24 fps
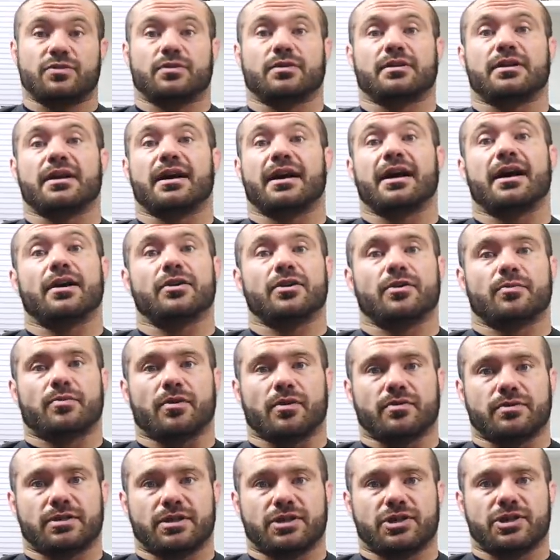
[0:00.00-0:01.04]
you could cut out your
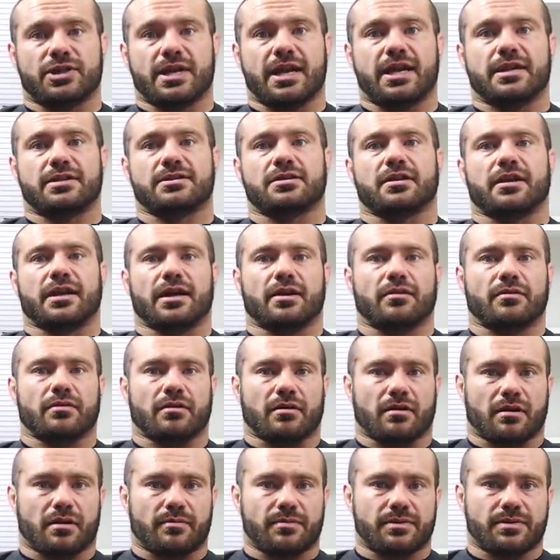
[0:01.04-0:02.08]
protein shakes, cut out
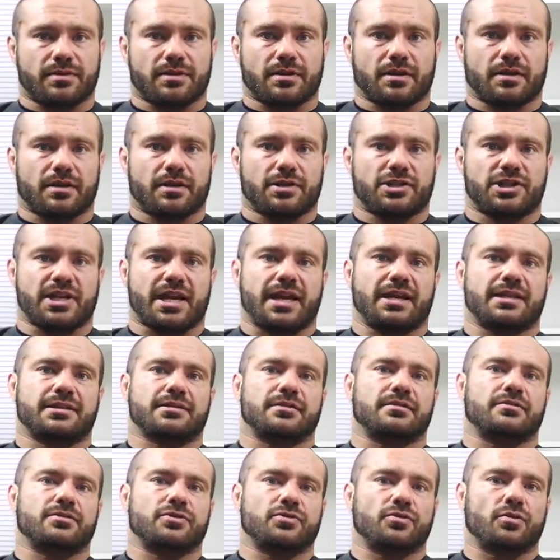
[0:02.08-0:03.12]
carbs, uh, shakes,
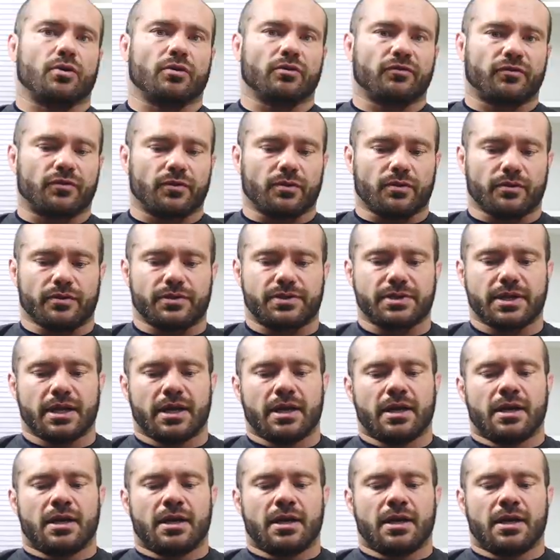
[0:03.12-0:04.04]
and do whole foods.